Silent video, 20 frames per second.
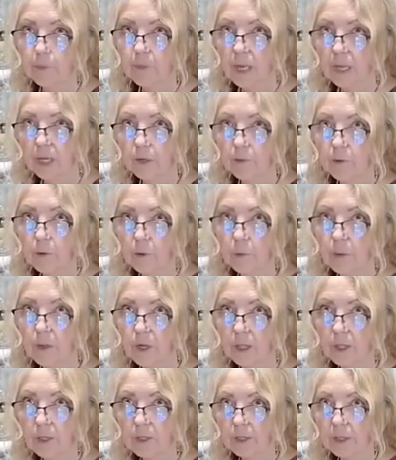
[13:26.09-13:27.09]
any food
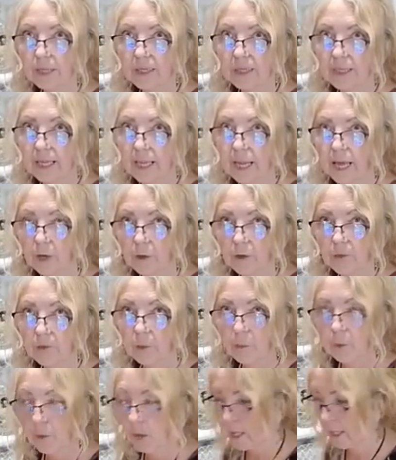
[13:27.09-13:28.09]
particles that stick out of the
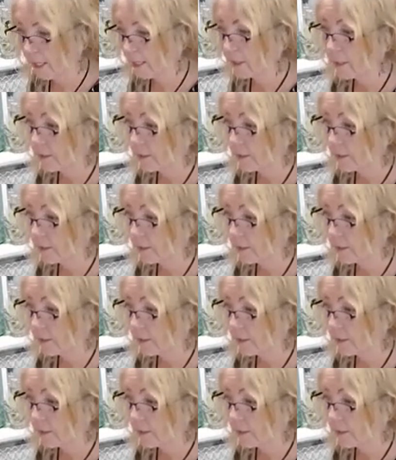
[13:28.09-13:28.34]
brine, the